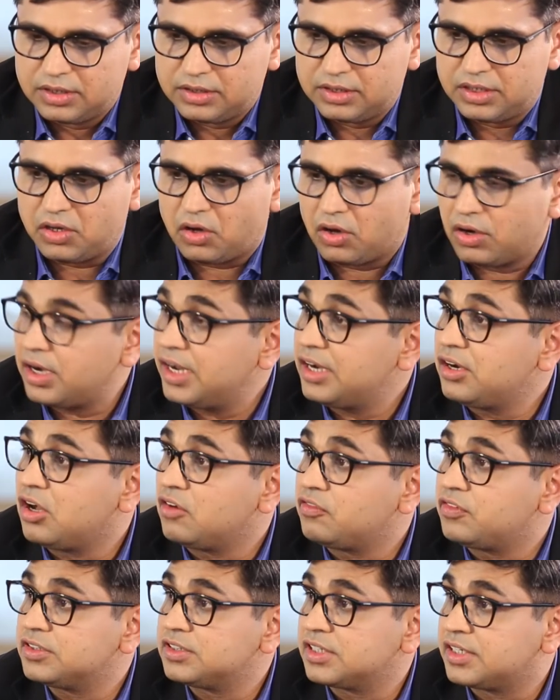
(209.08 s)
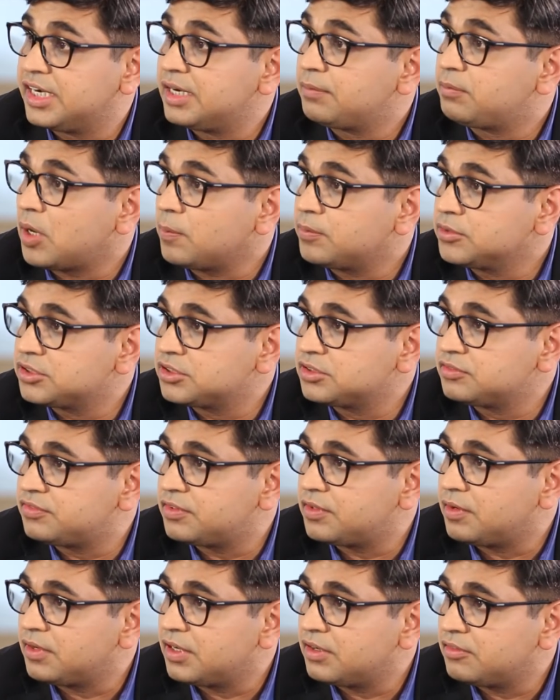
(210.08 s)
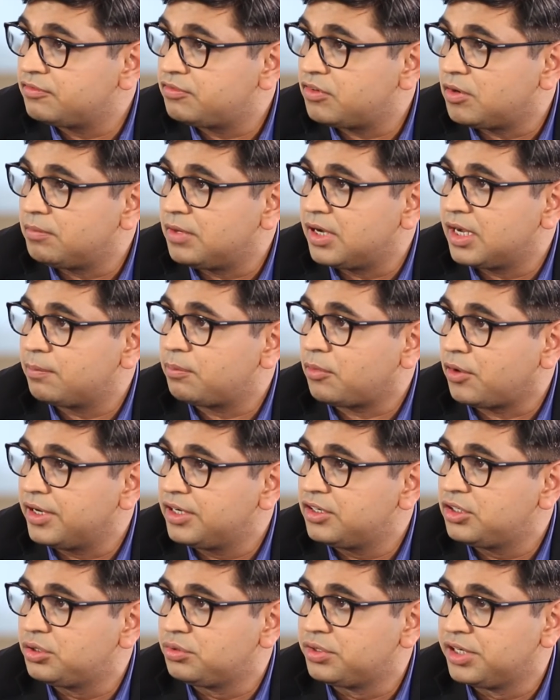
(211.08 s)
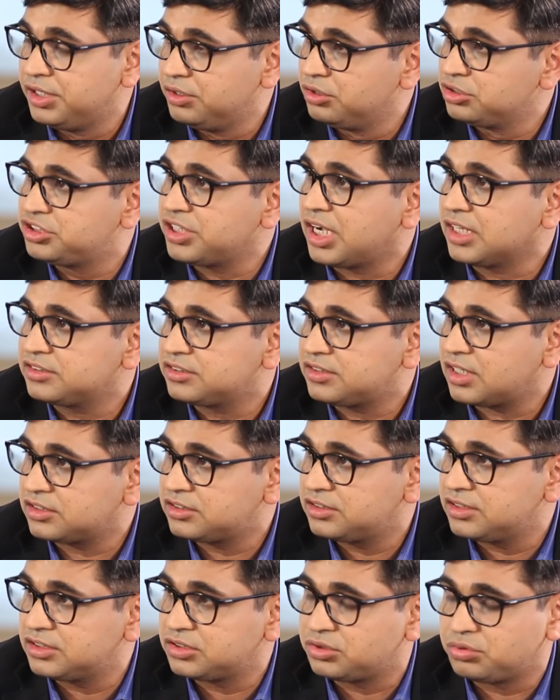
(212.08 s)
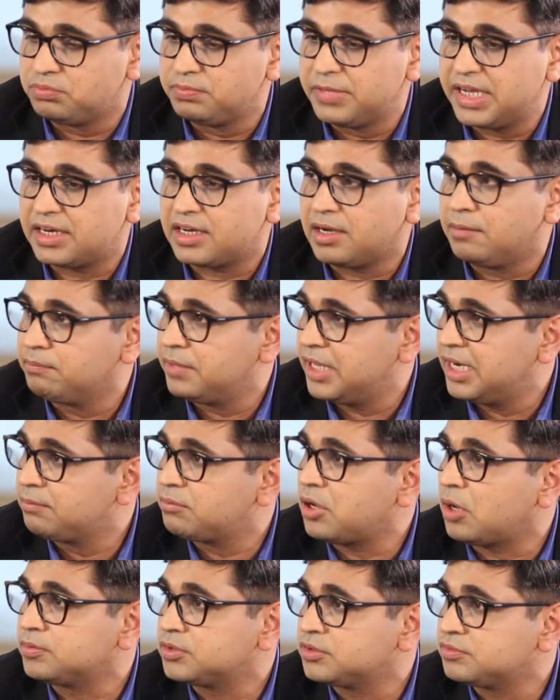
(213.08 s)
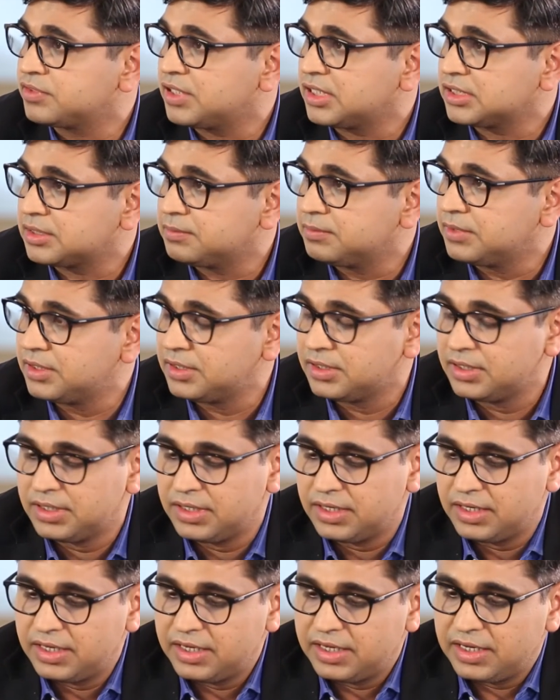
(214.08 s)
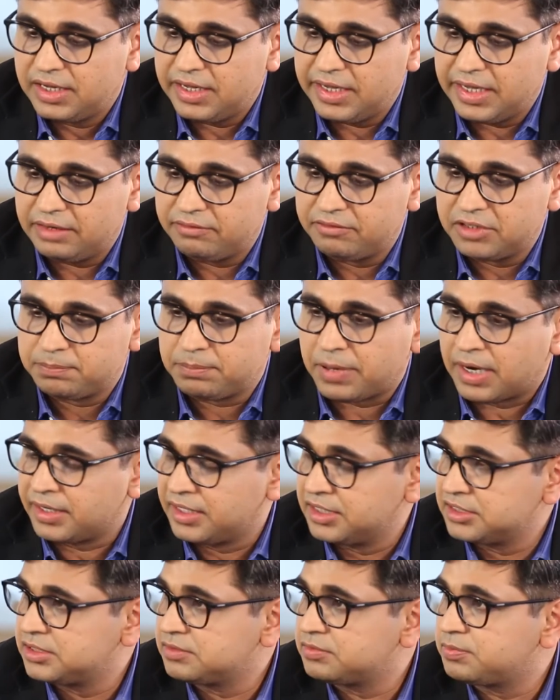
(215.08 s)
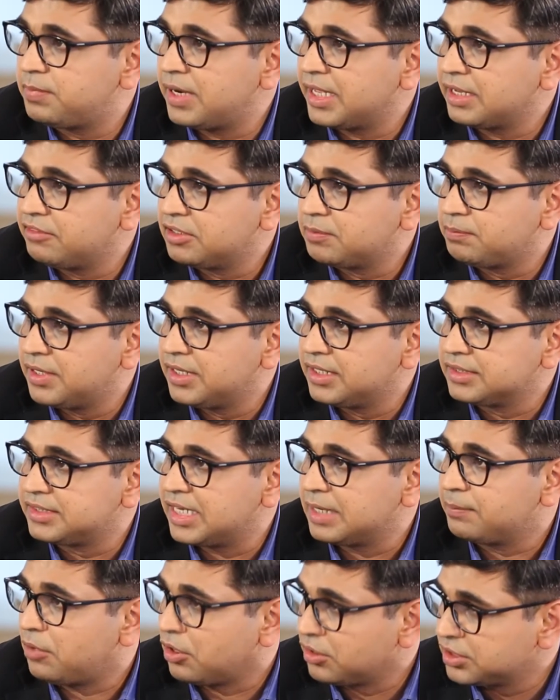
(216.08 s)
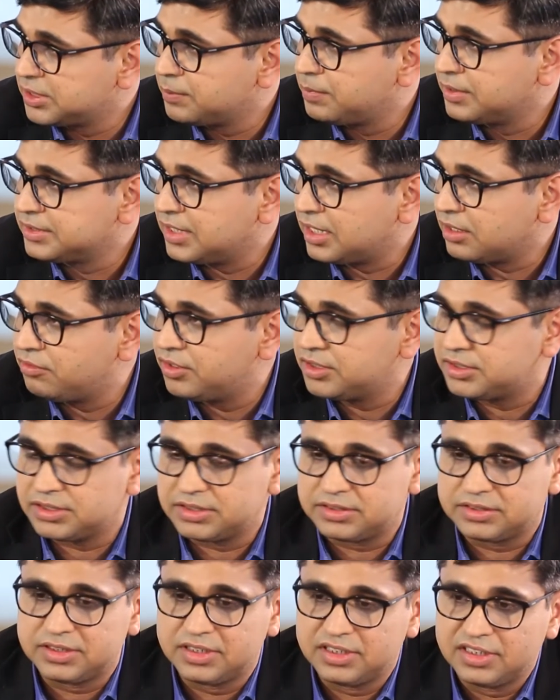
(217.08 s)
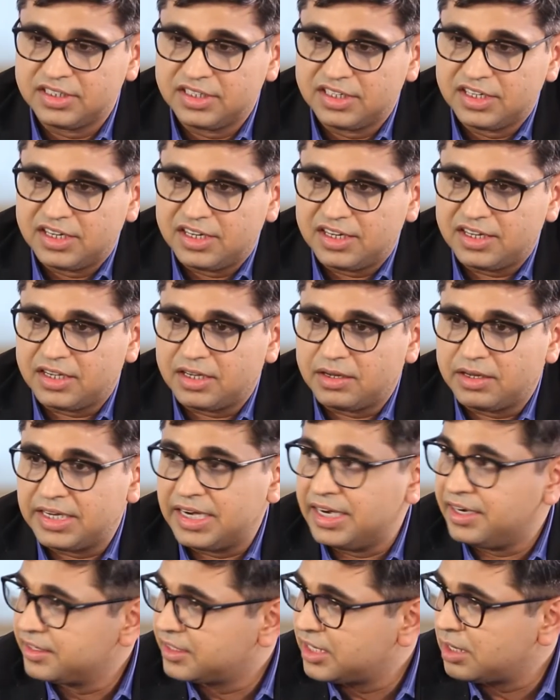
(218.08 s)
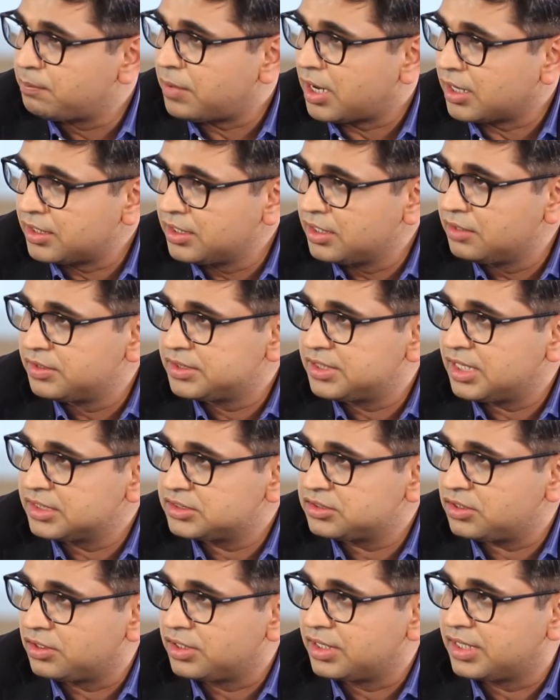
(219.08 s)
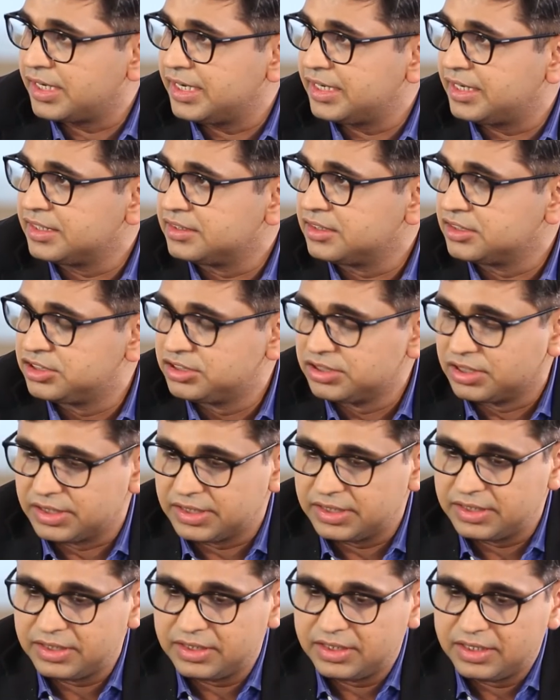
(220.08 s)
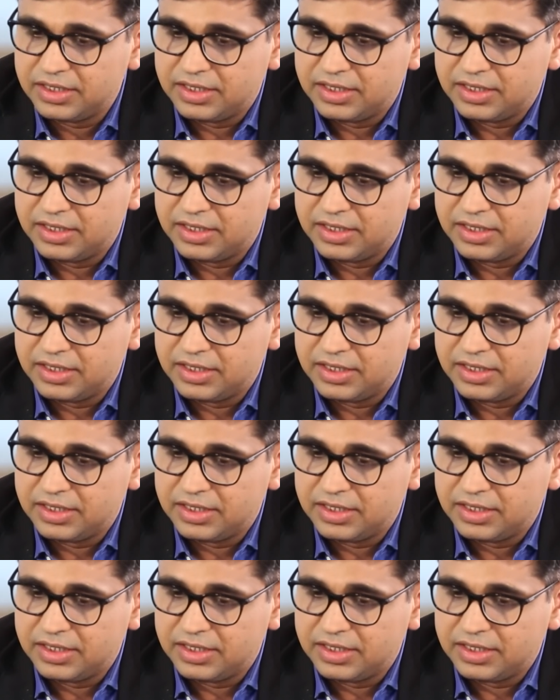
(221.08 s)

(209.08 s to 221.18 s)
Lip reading: The online offers a great proposition from our point to reduce charge structures, to make compelling proposition to customer, and with partnerships like with players like Policy Bazaar, which is an integral partner with us on creating this journey.